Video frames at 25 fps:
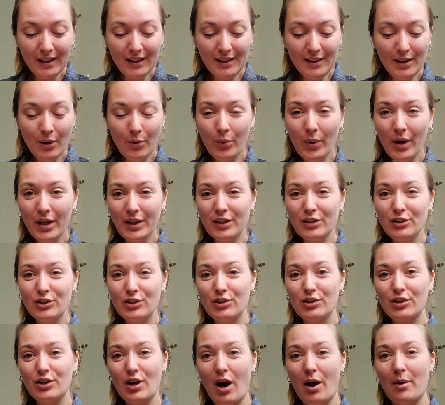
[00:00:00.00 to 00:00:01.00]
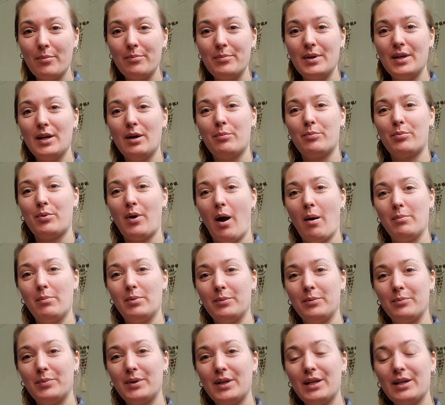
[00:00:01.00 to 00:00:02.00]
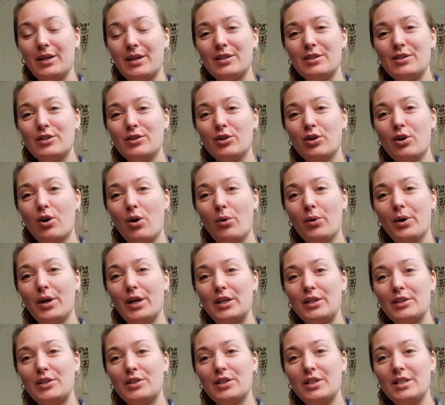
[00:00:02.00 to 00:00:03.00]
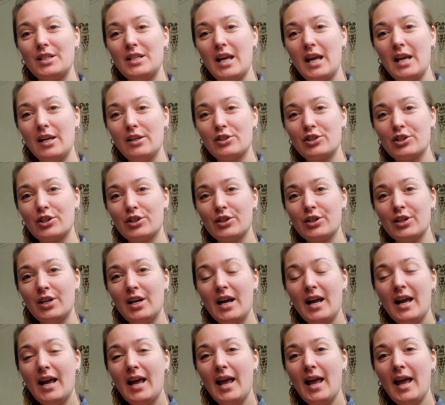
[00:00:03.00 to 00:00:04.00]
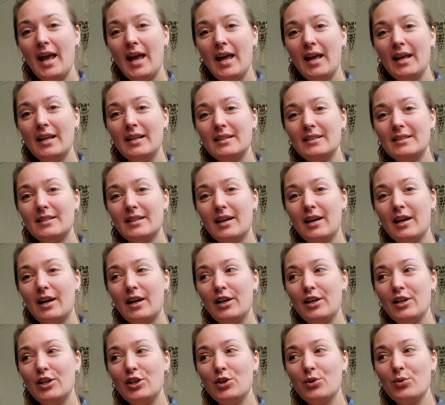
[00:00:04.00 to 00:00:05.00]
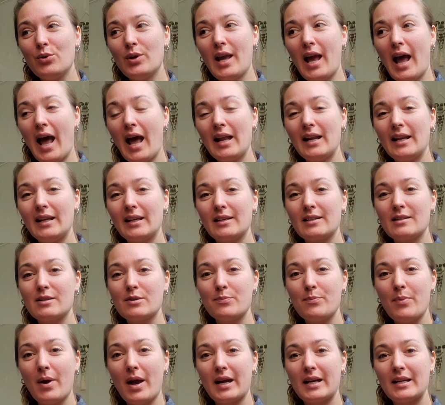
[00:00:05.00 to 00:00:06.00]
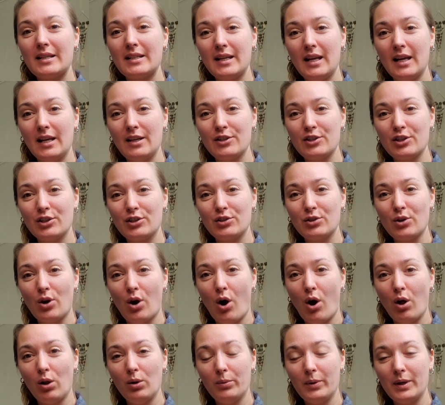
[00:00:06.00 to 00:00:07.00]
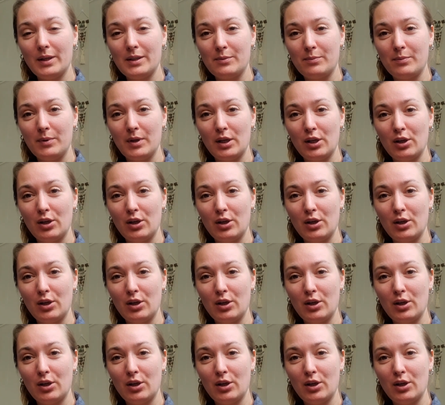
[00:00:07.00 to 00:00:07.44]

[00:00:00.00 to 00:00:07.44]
the weather should not be a problem, because you're going into nature, and you can expect nature to always be